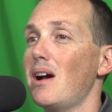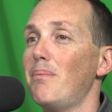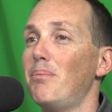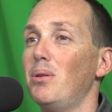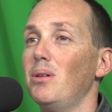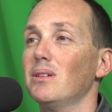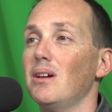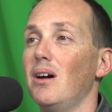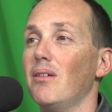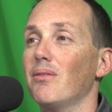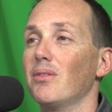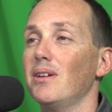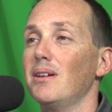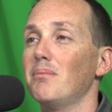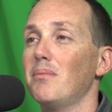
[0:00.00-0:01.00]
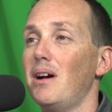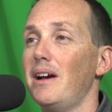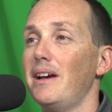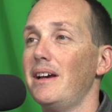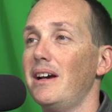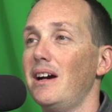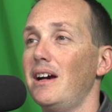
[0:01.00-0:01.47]
got pulled over in my
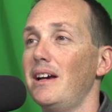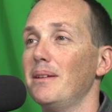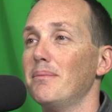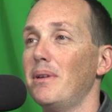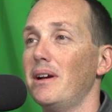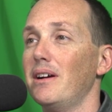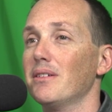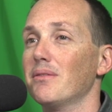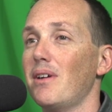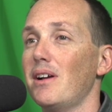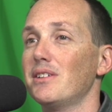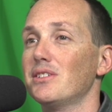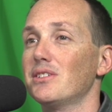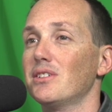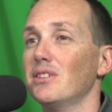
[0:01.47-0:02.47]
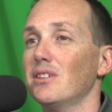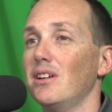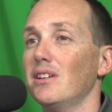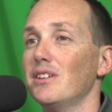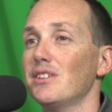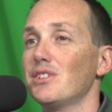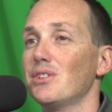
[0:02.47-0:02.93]
unregistered,
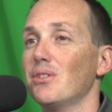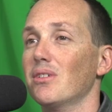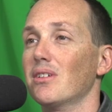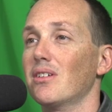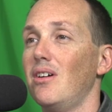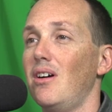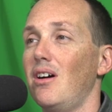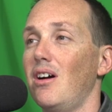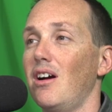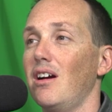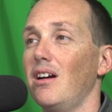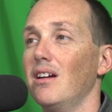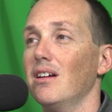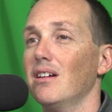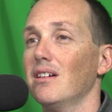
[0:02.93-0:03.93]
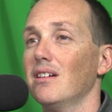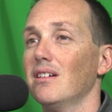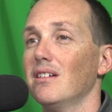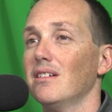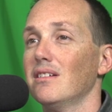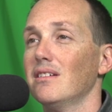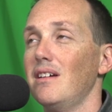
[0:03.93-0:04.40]
uninsured car,
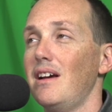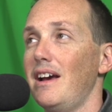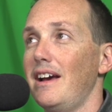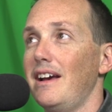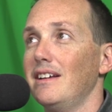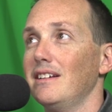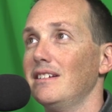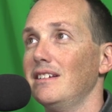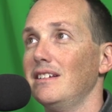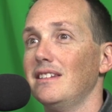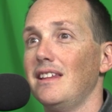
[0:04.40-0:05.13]
and they